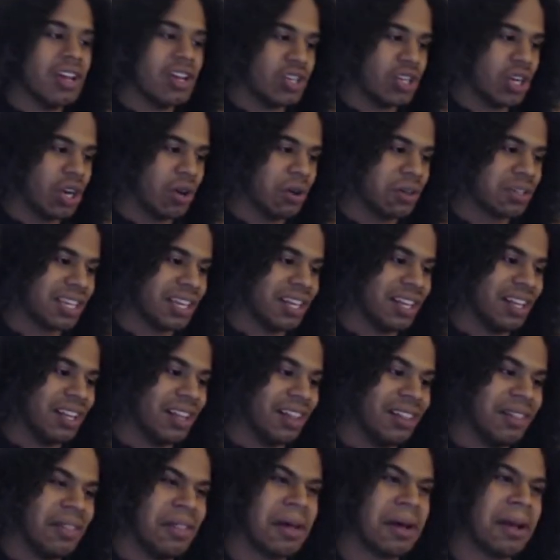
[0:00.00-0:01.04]
She goes,
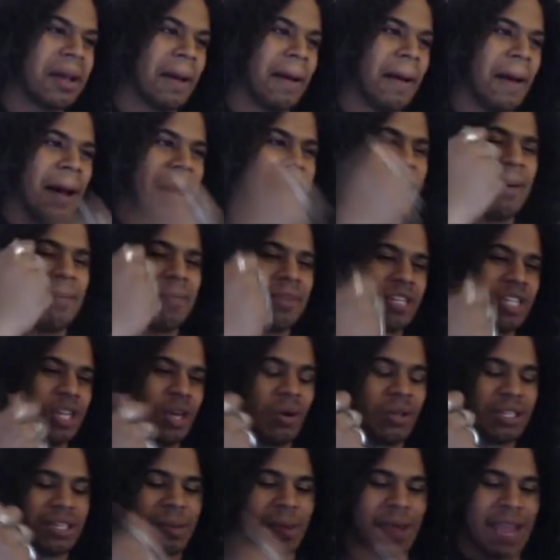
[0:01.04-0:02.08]
look, she
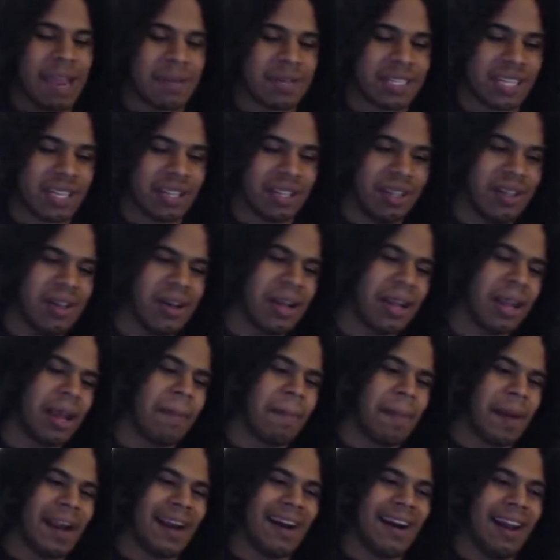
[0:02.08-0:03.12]
holds up a hammer and says, look,
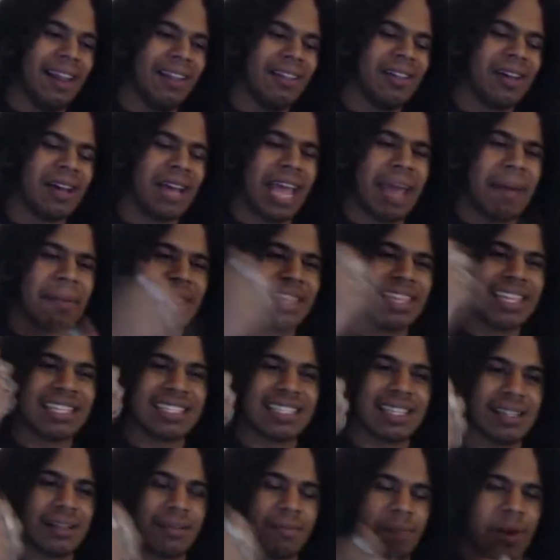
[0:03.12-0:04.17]

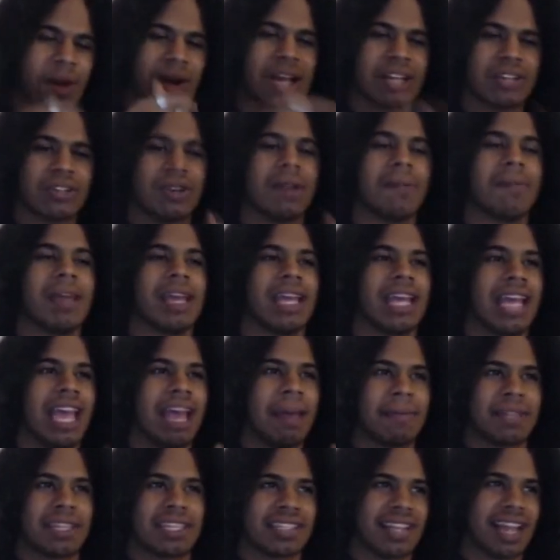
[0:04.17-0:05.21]
Amethyst. Peridot's trying to make
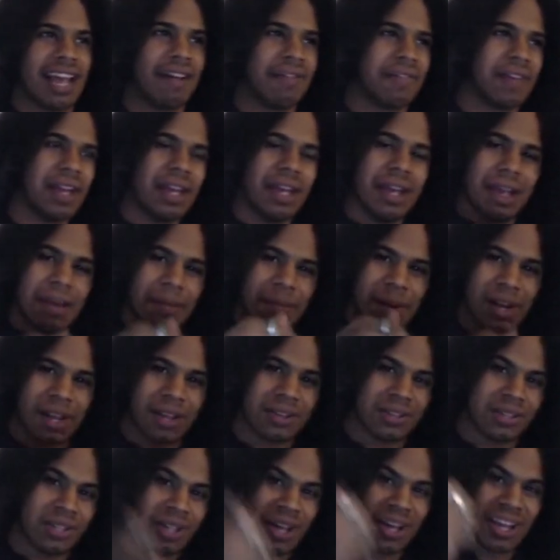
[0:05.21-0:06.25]
Amethyst laugh.
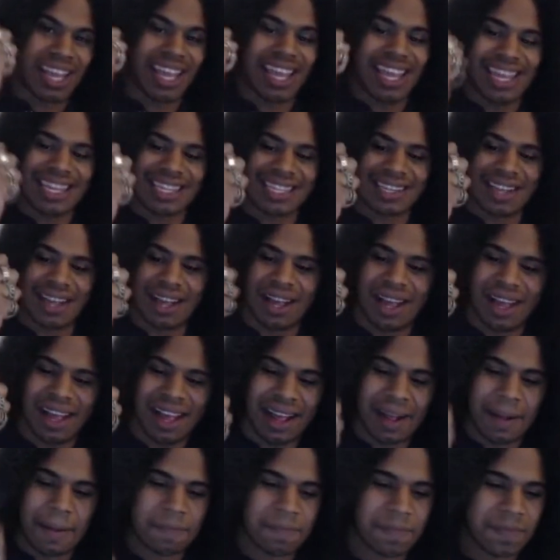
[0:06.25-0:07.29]
Peridot goes, look, it's a
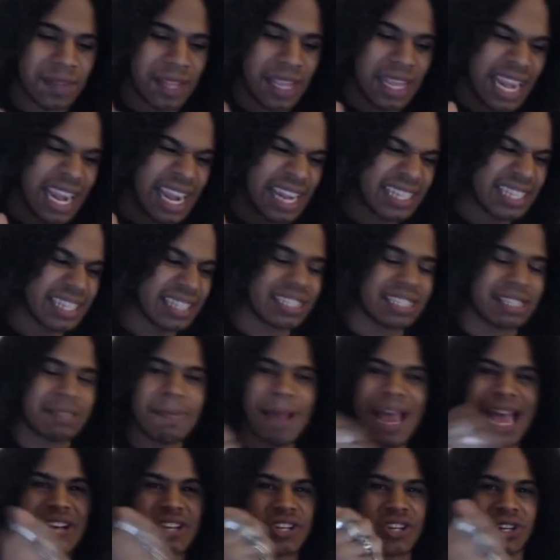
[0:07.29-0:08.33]

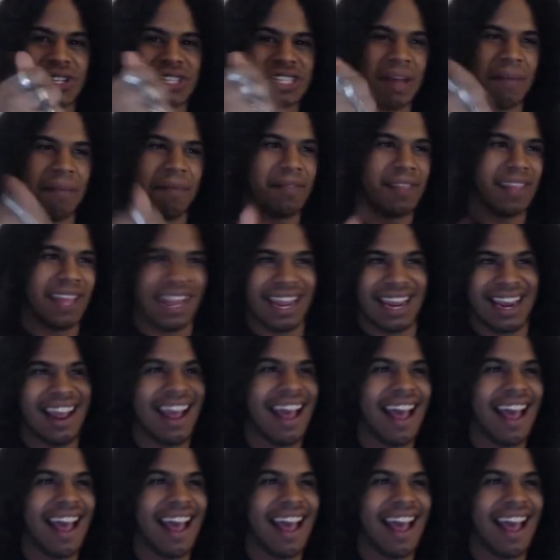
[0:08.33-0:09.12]
smash or something.